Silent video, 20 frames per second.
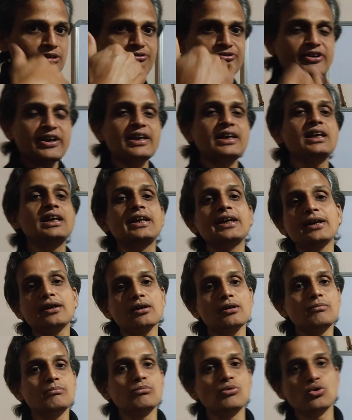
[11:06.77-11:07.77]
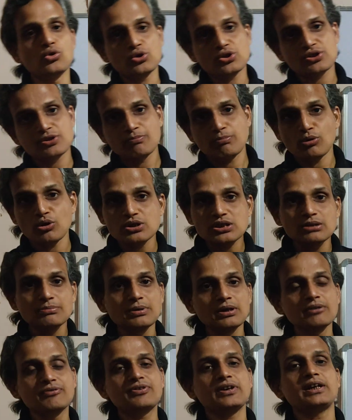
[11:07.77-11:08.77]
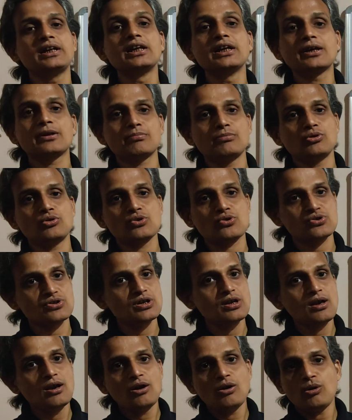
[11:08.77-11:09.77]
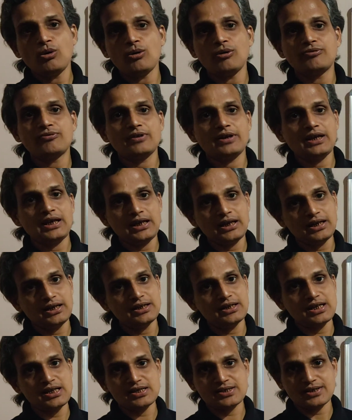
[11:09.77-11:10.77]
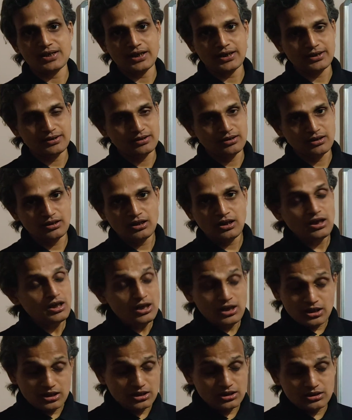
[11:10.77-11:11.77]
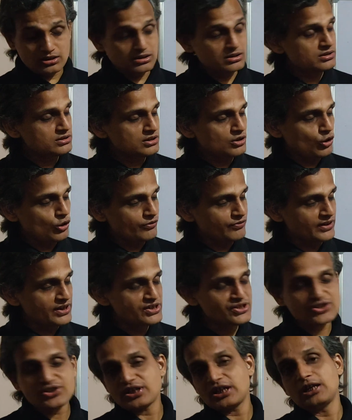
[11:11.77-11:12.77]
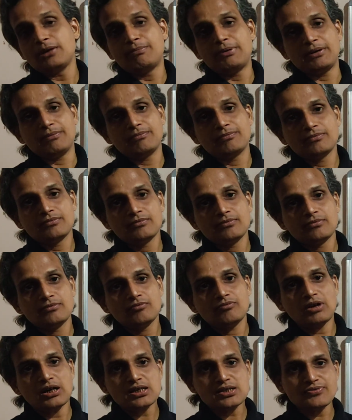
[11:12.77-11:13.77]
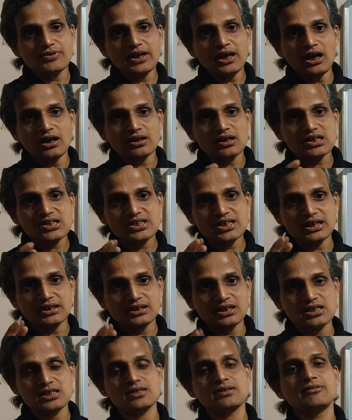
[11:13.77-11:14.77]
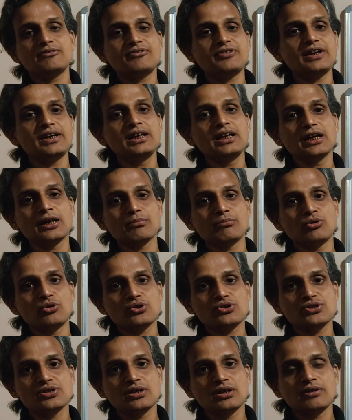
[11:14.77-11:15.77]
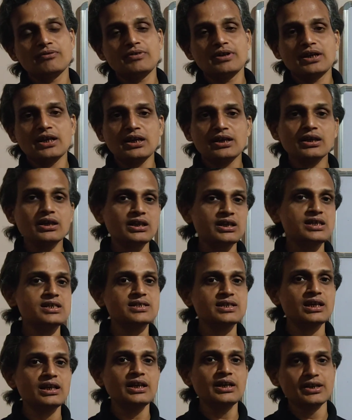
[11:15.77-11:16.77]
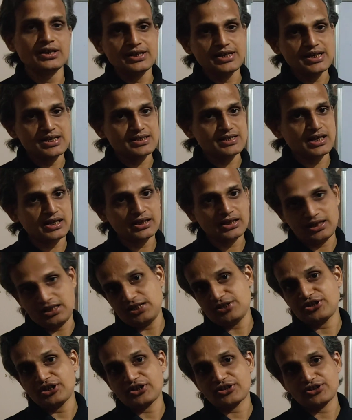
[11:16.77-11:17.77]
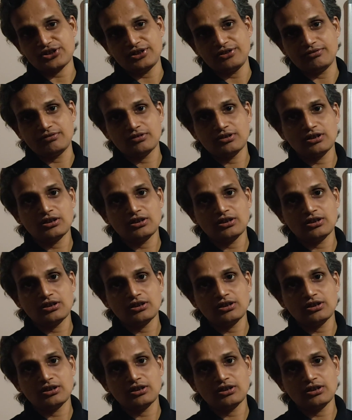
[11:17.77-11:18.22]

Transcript: the failure modes, possible failure modes of a design of a steel beam? Once we understand these failure modes, we can easily design a section.